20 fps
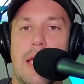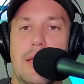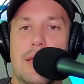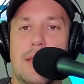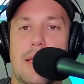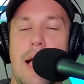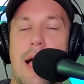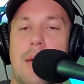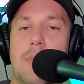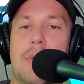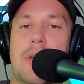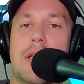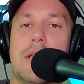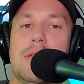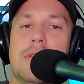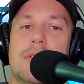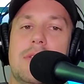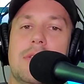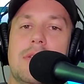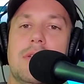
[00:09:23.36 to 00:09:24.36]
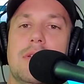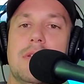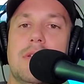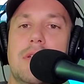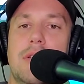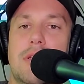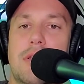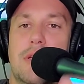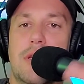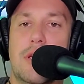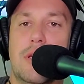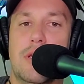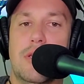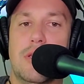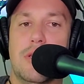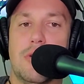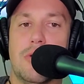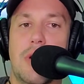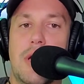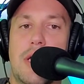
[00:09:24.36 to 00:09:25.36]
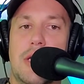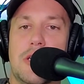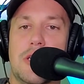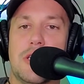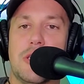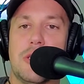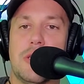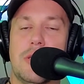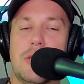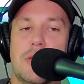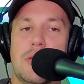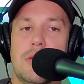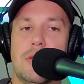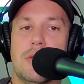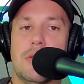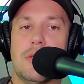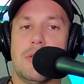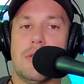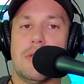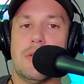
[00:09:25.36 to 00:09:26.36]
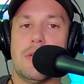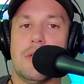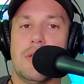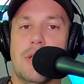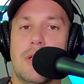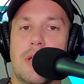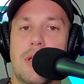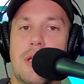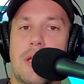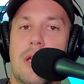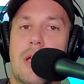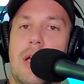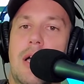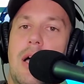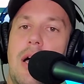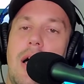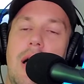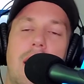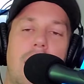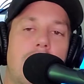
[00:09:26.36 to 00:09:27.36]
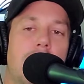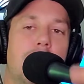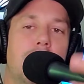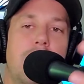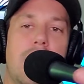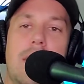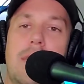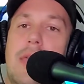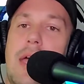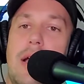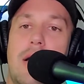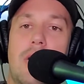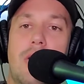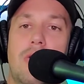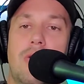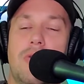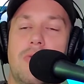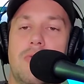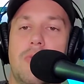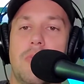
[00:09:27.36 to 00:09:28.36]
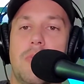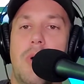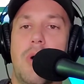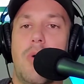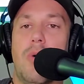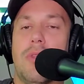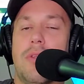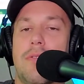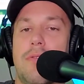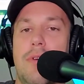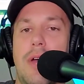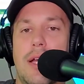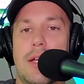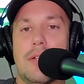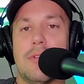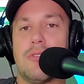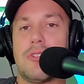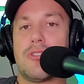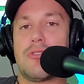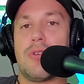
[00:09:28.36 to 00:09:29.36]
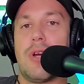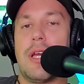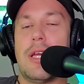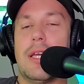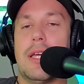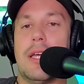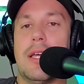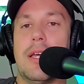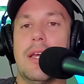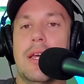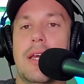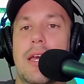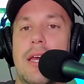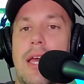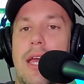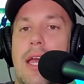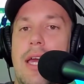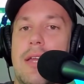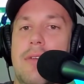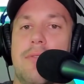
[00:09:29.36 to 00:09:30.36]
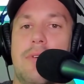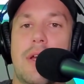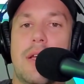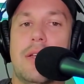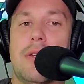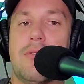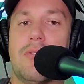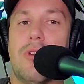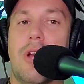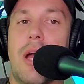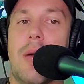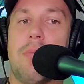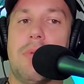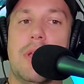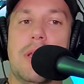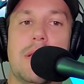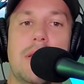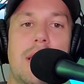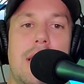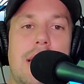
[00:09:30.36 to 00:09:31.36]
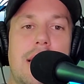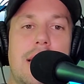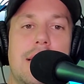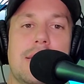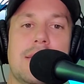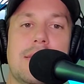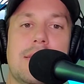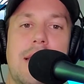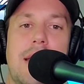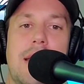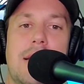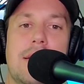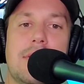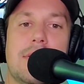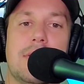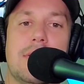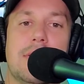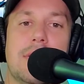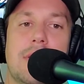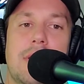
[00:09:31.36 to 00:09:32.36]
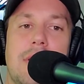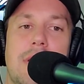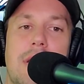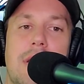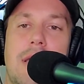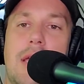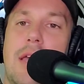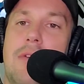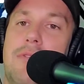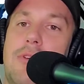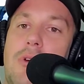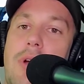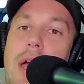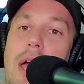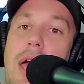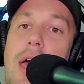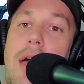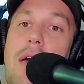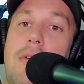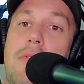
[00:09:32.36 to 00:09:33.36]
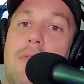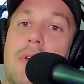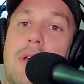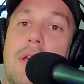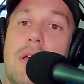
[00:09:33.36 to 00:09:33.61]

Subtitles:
dominance and duration. And that goes for both effective striking and effective grappling. Like it states, if you have